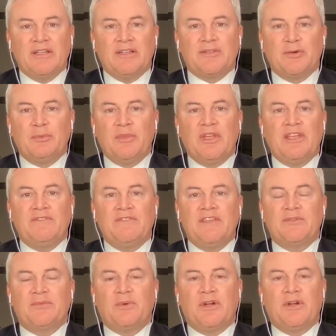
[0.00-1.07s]
So many of
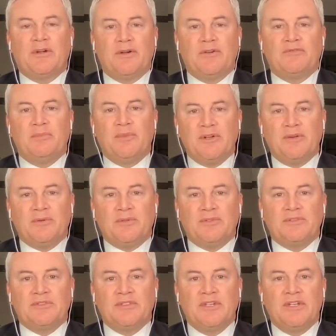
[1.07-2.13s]
these rare earth
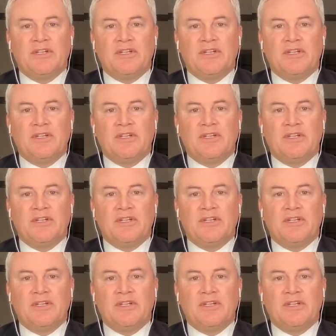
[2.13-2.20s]
minerals